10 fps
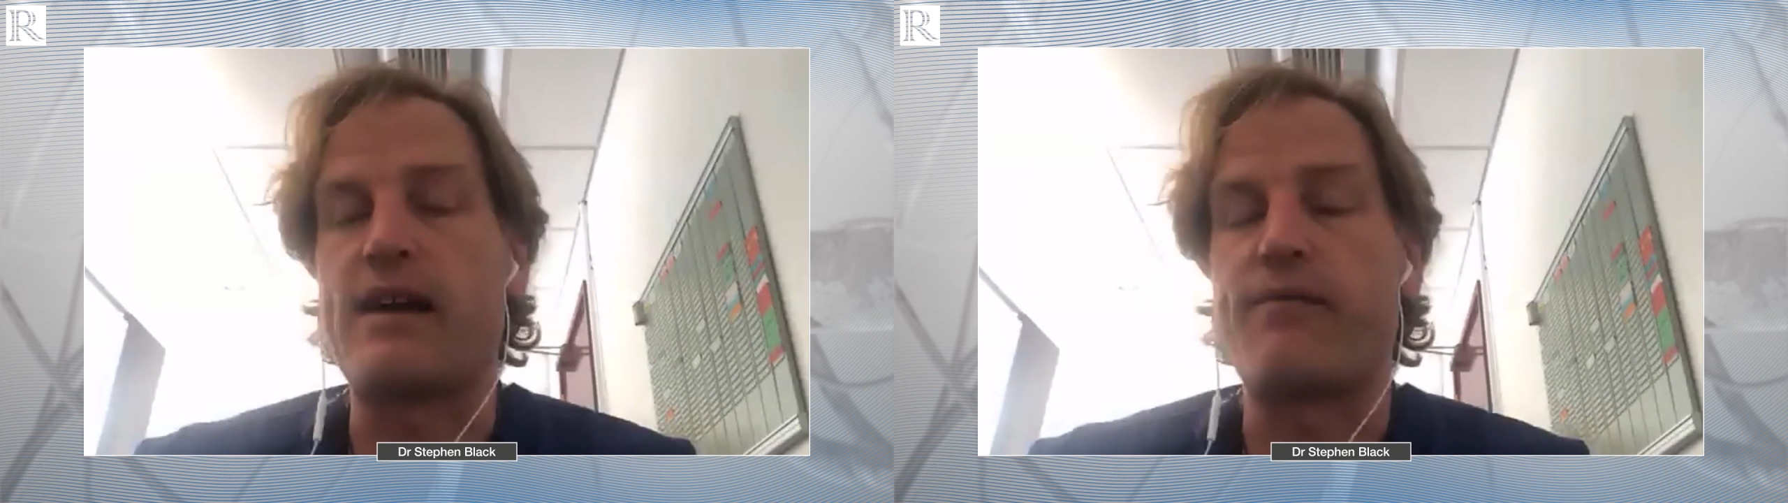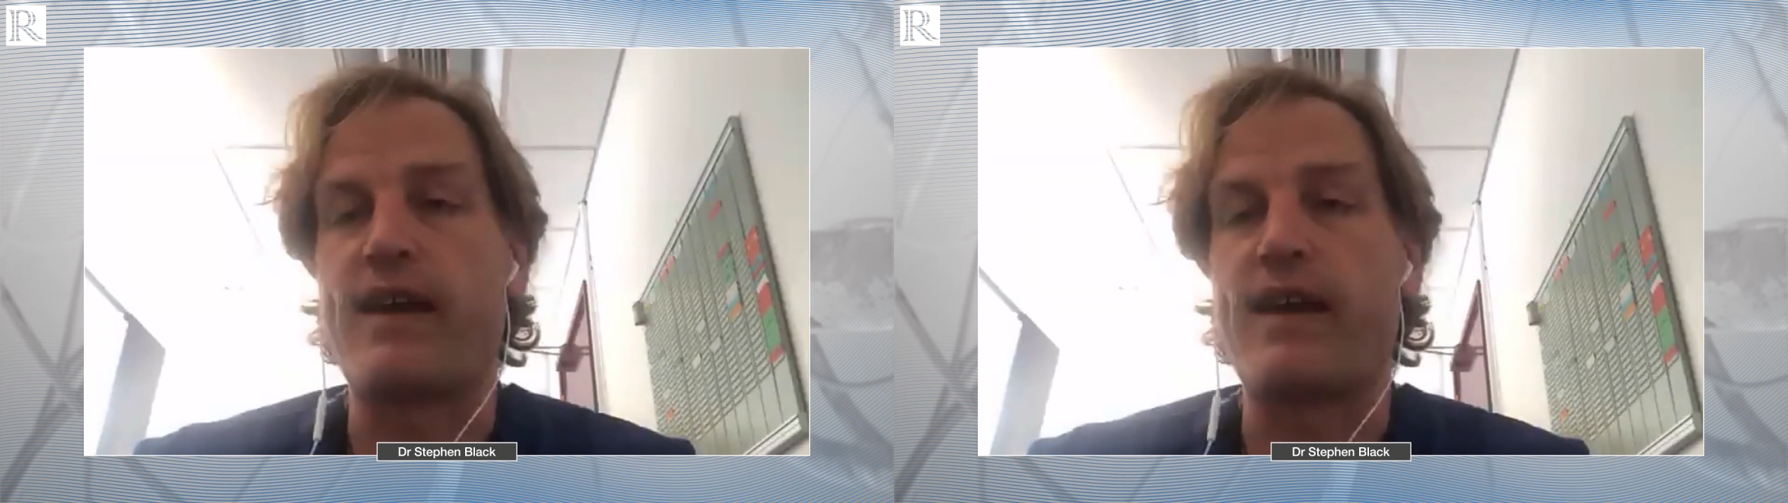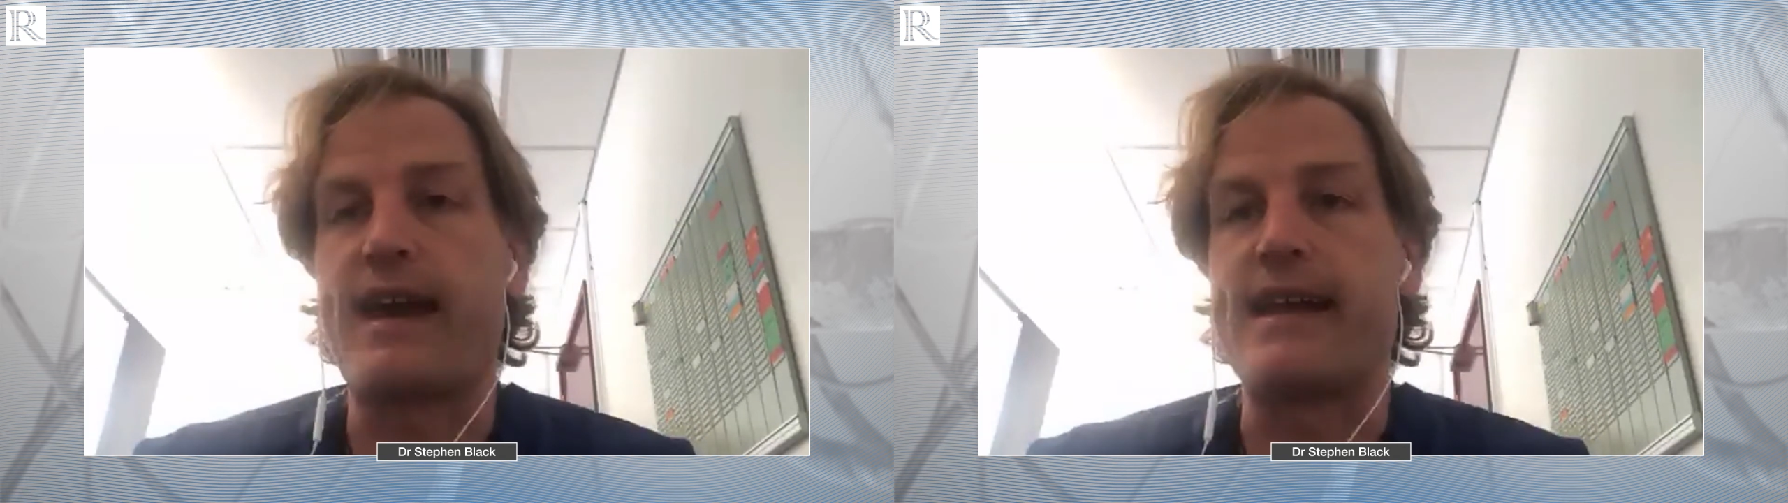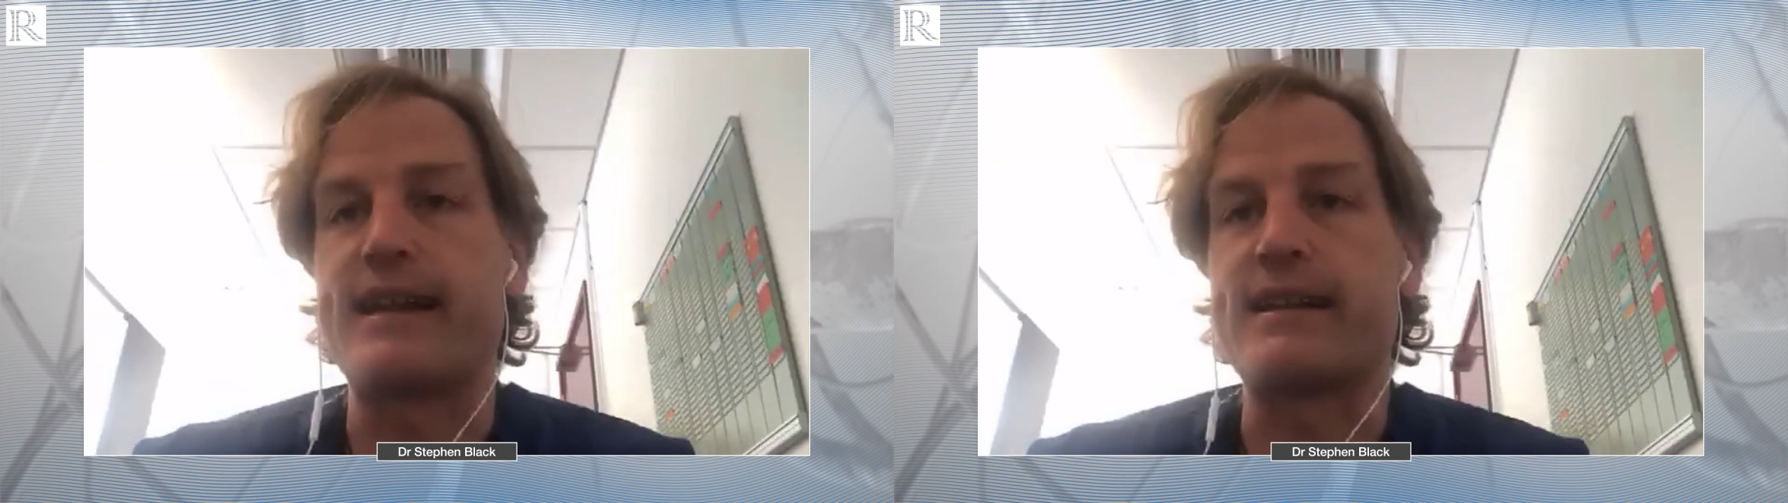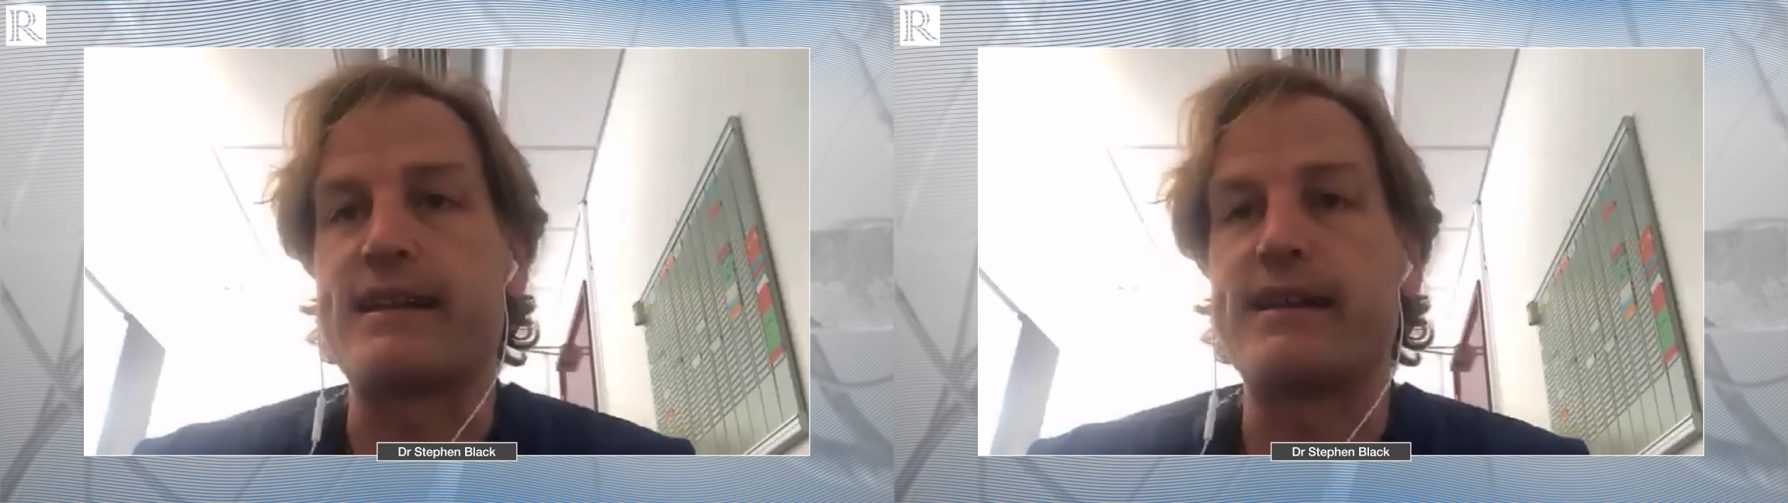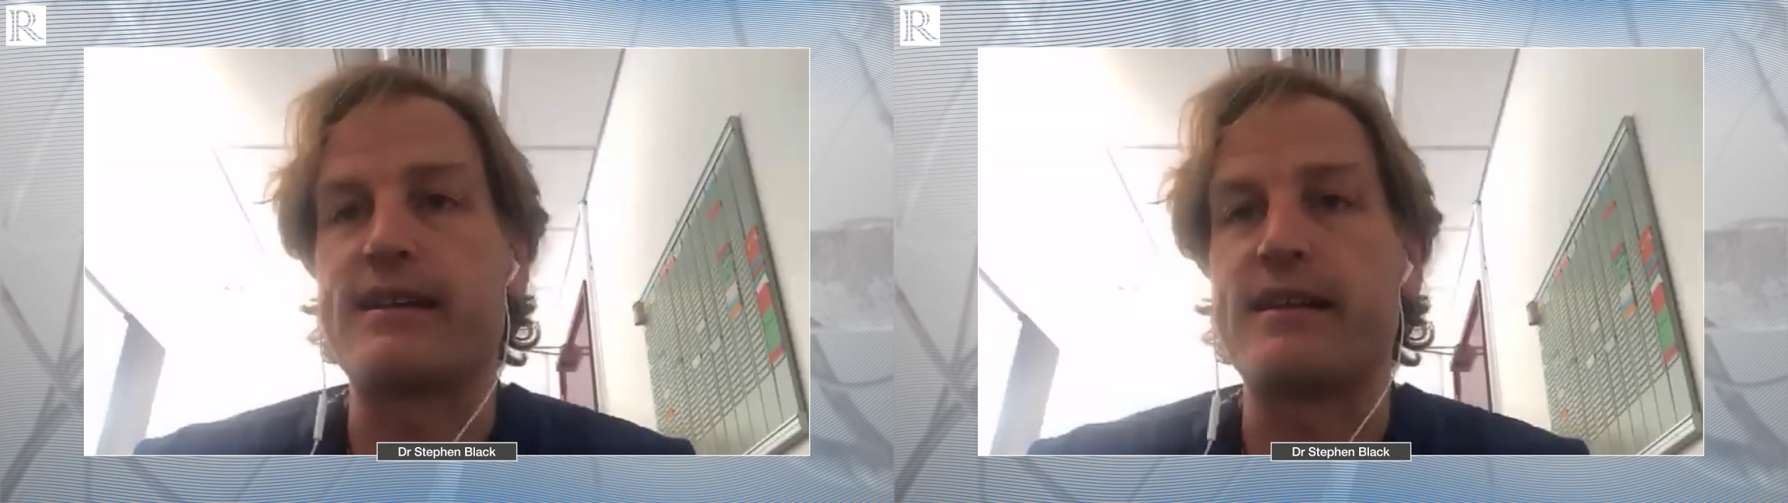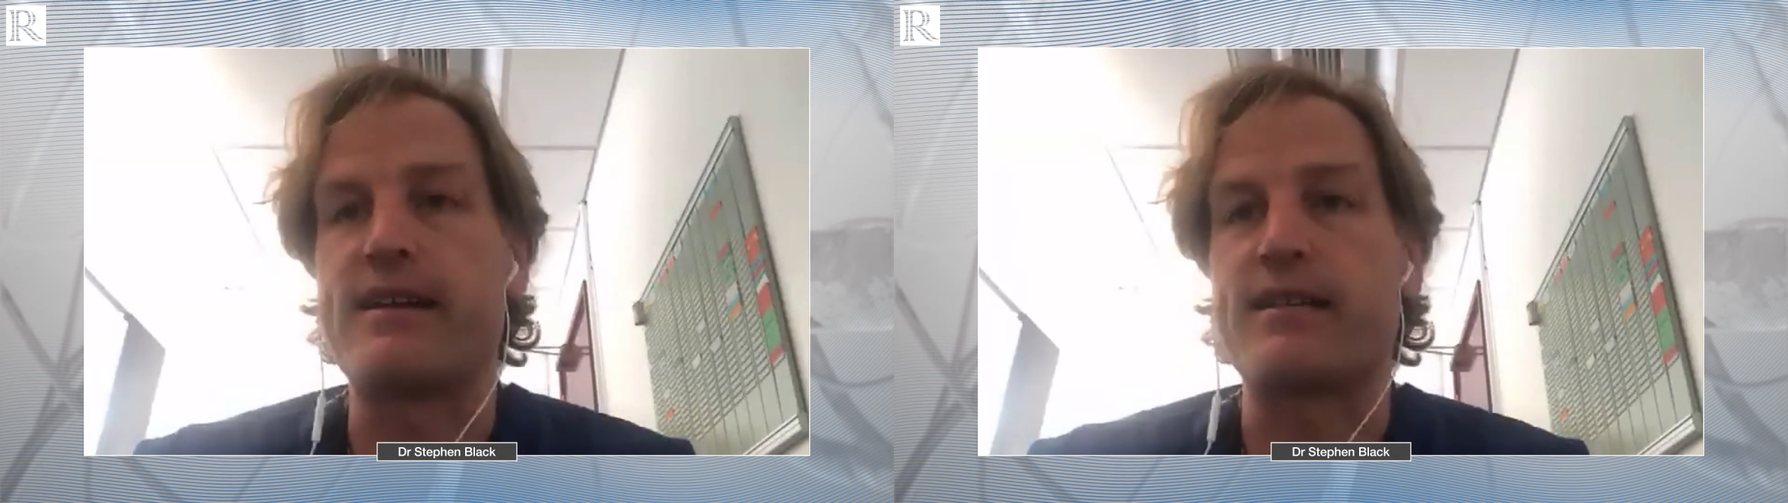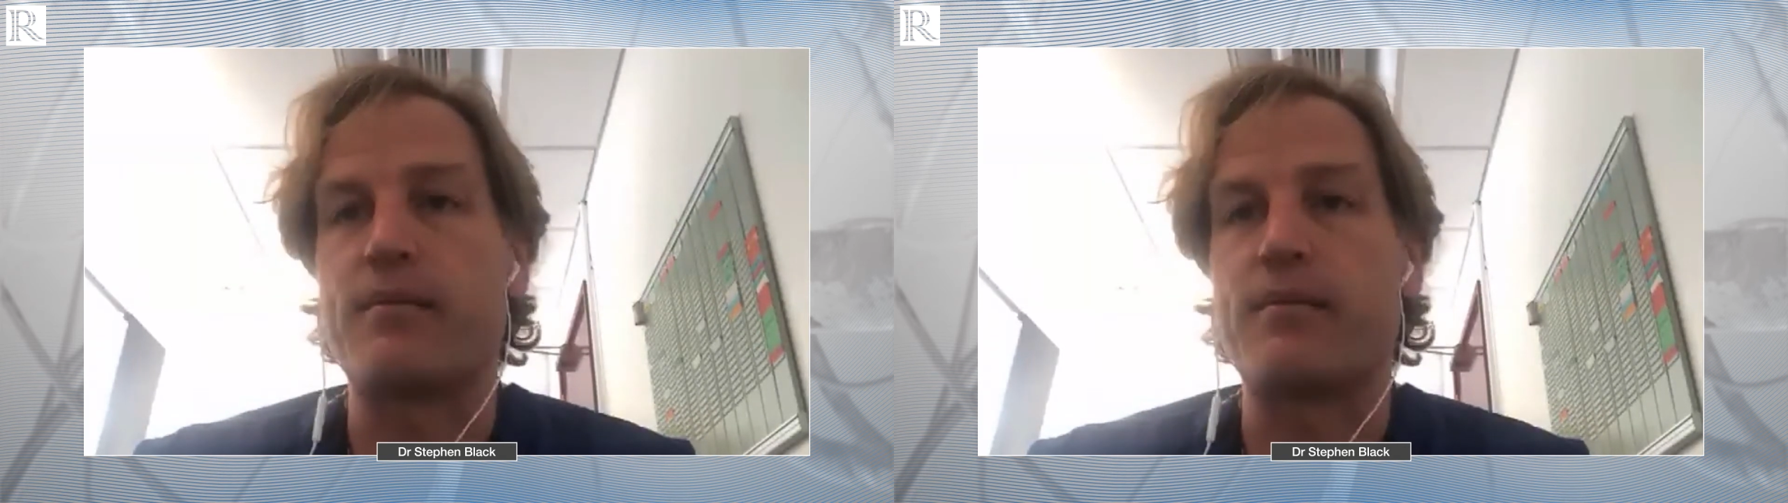in both quality of life